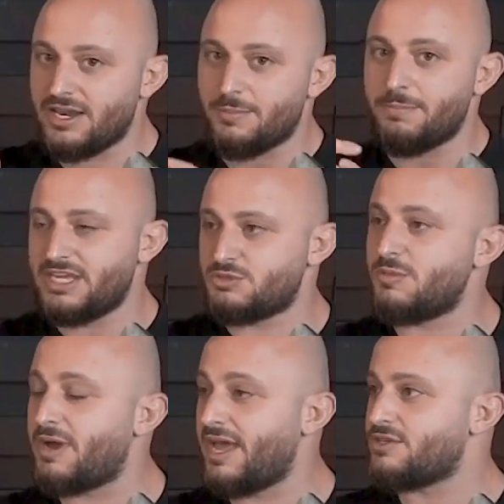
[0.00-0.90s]
and it makes
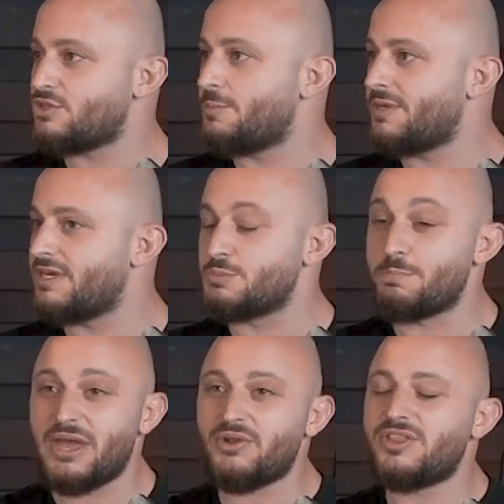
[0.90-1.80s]
me my SOPs
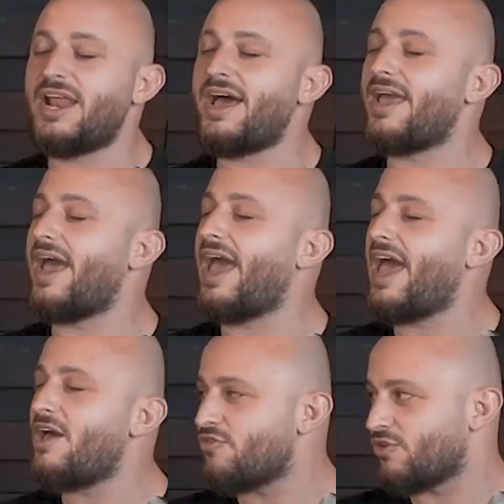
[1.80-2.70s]
better than I
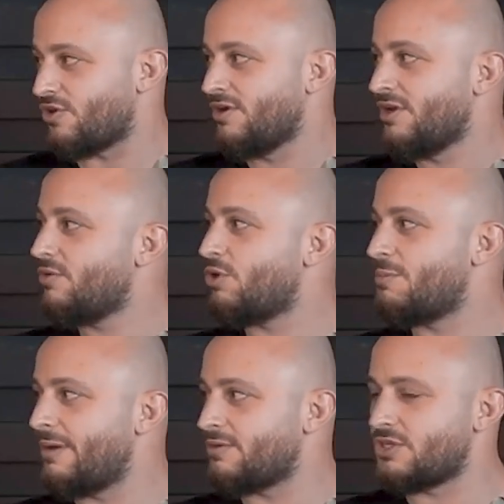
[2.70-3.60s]
ever
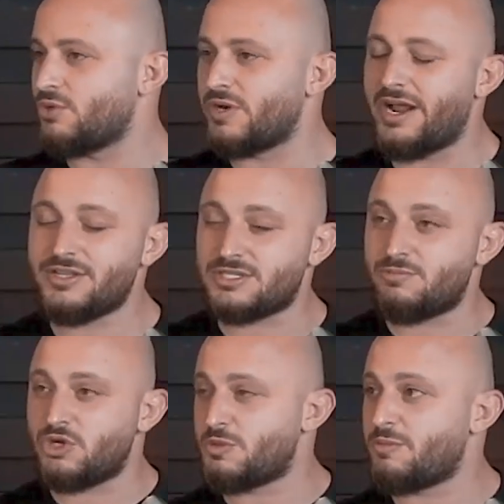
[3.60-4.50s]
would be able to do it.
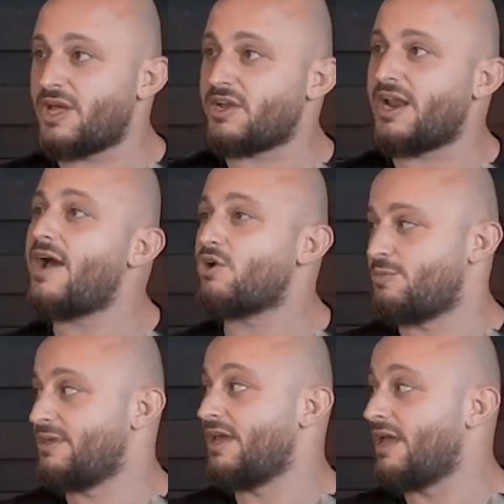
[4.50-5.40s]
Honestly, most people I could hire would